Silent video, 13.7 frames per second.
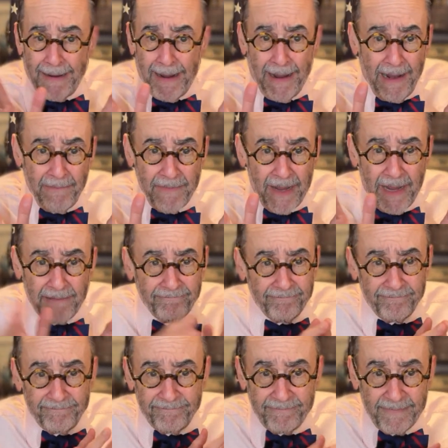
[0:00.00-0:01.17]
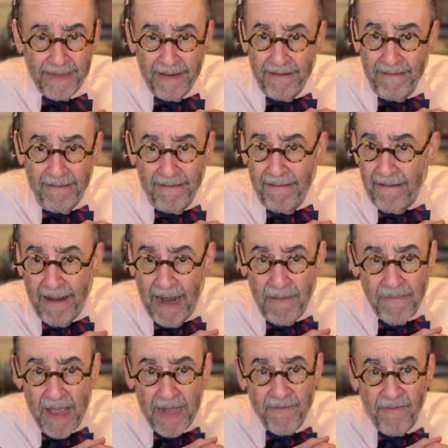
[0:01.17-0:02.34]
I'm not I'm
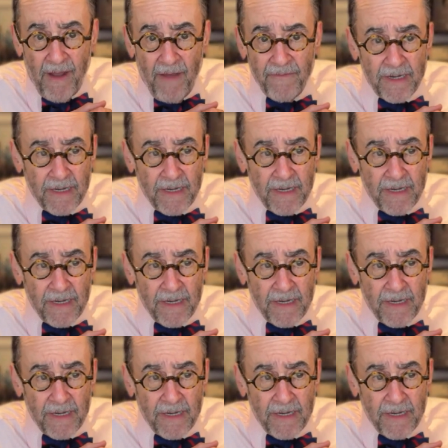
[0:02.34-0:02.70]
not involved in